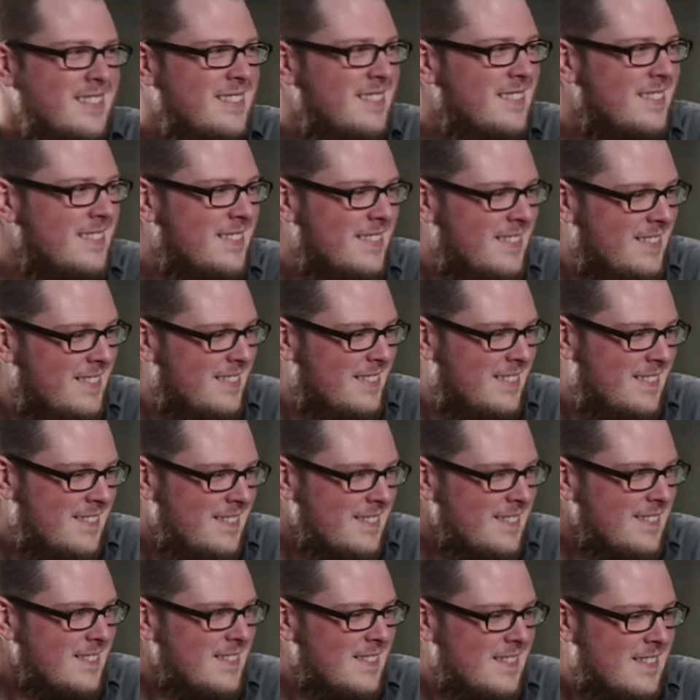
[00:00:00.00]

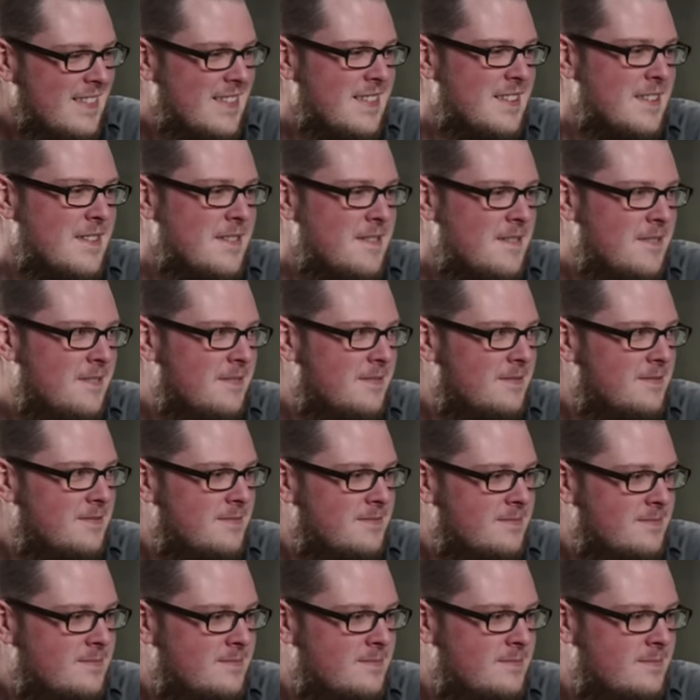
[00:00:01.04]

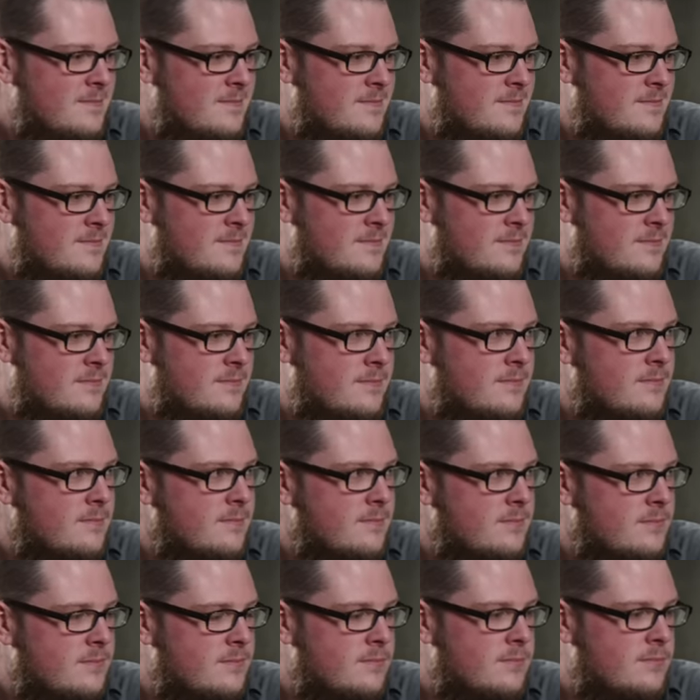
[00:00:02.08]

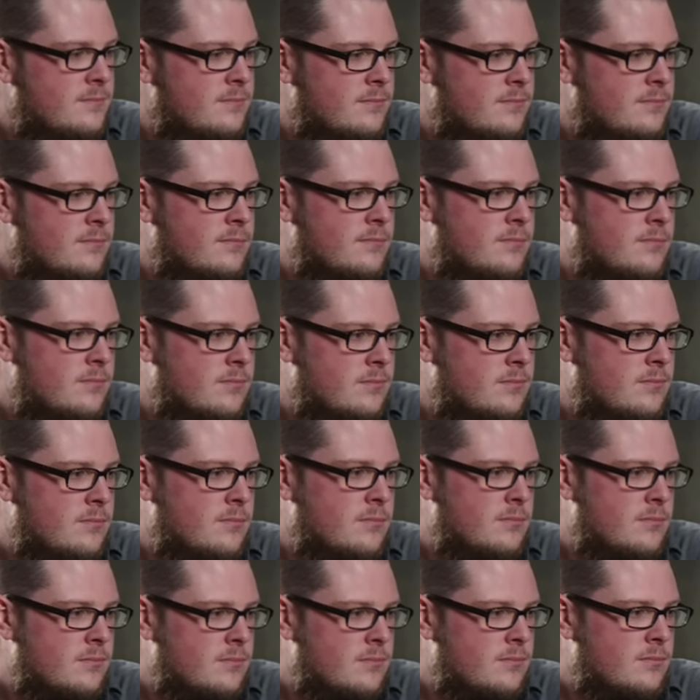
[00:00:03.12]

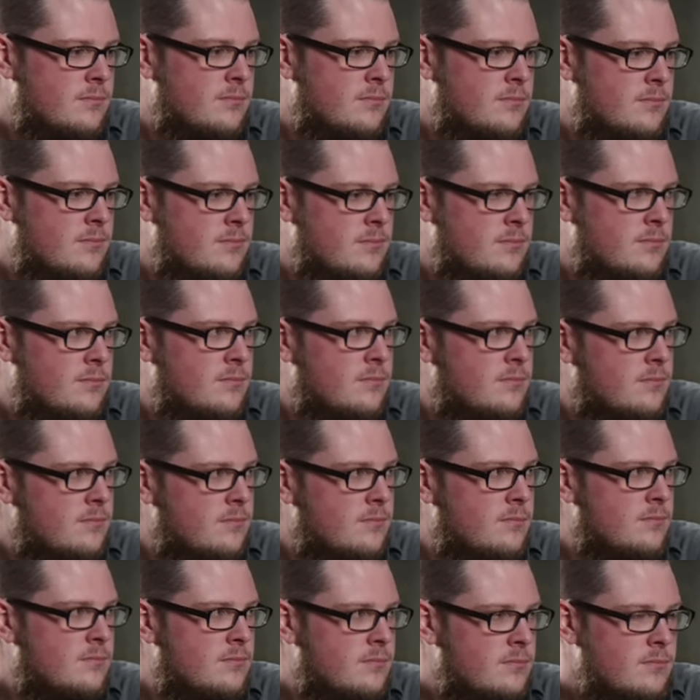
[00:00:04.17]

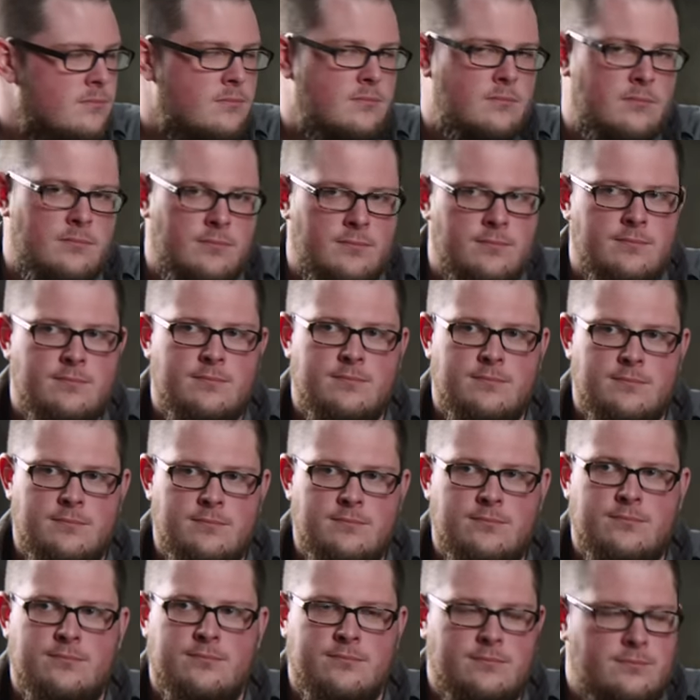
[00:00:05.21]

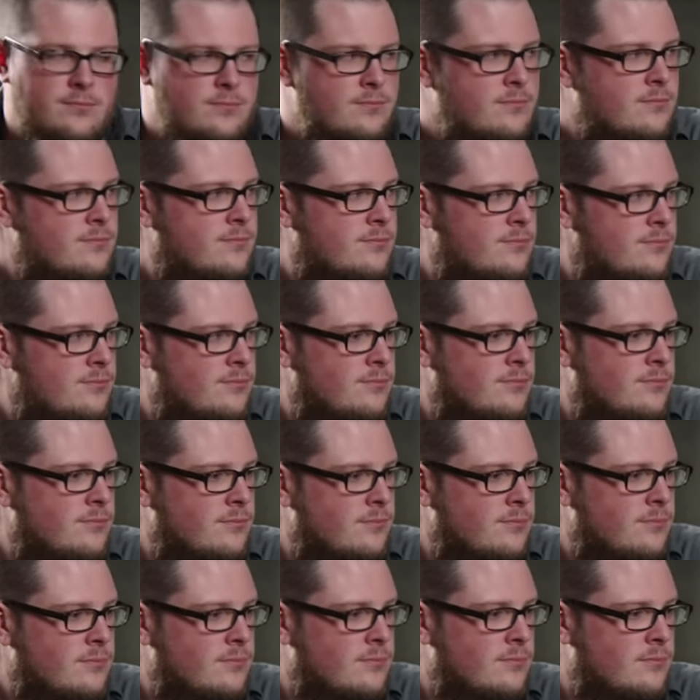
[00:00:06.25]

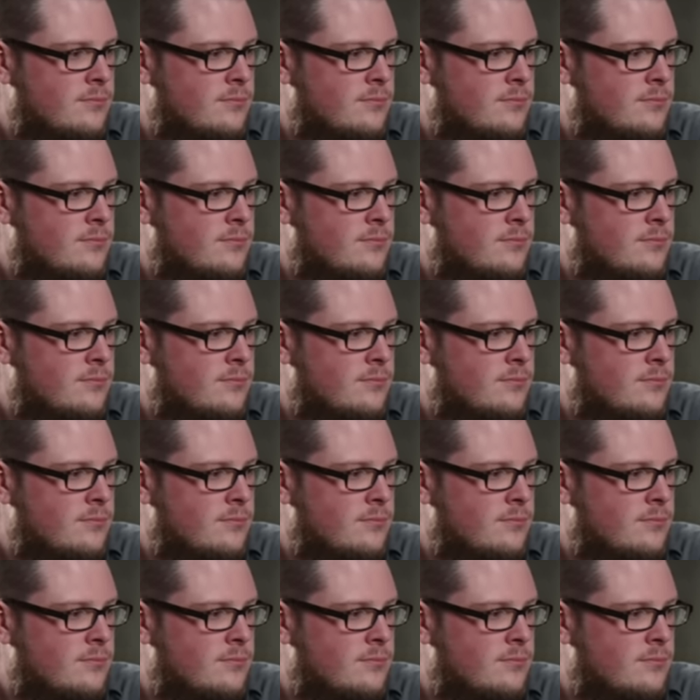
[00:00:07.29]
(silent)